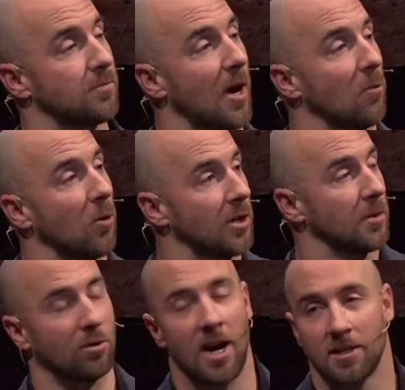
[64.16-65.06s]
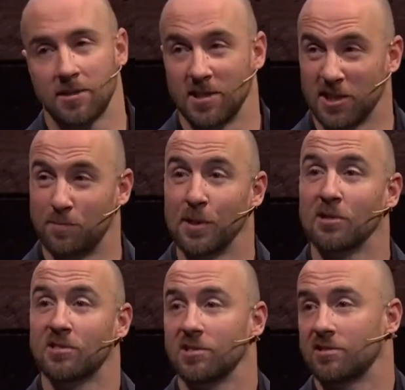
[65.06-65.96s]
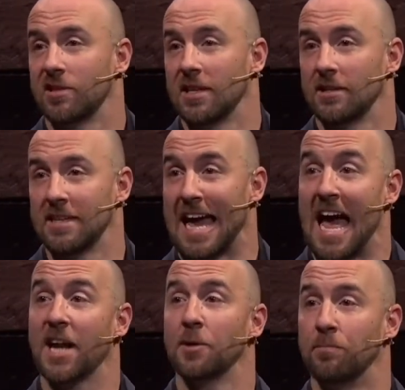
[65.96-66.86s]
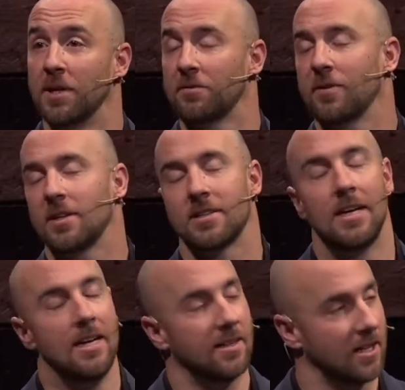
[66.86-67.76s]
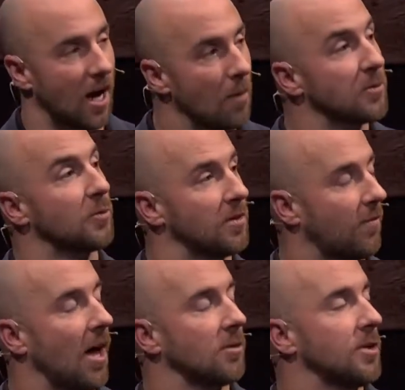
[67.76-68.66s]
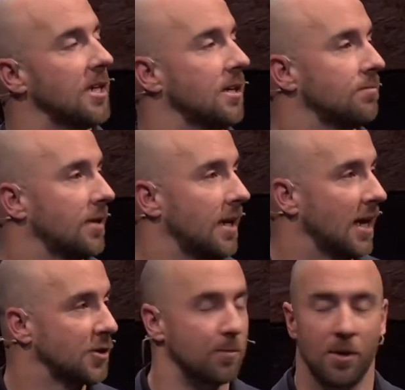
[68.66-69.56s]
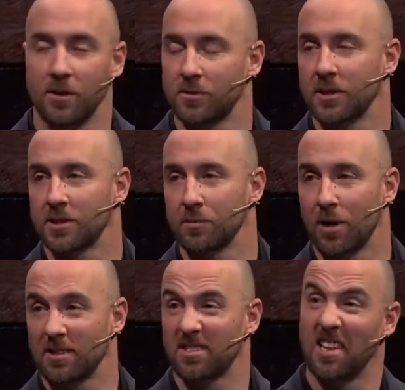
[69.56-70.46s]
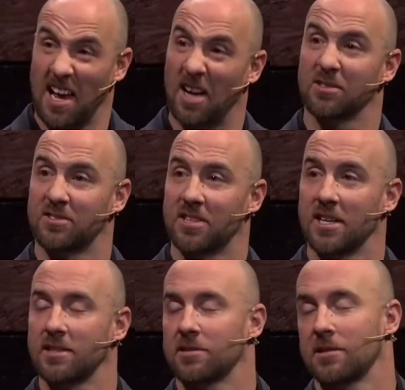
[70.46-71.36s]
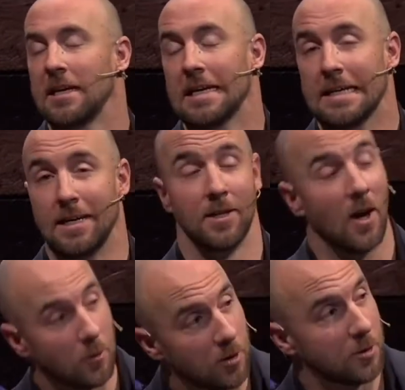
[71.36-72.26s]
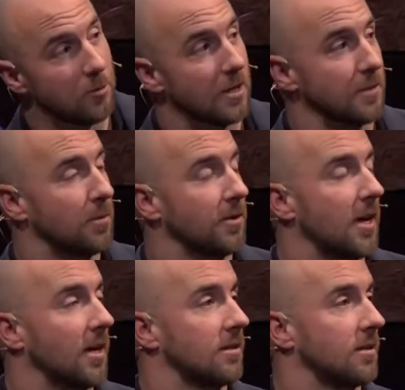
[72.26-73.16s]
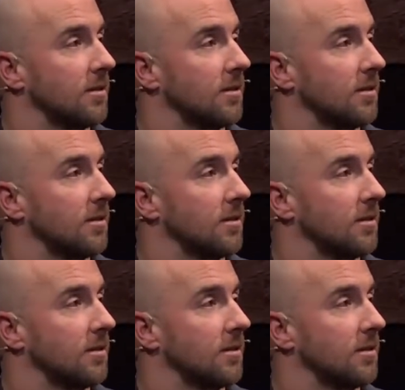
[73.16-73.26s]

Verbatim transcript: my word into practice experiences the, the added benefit that comes with following him and actually putting those things into practice. That house stands. And the other one who doesn't put that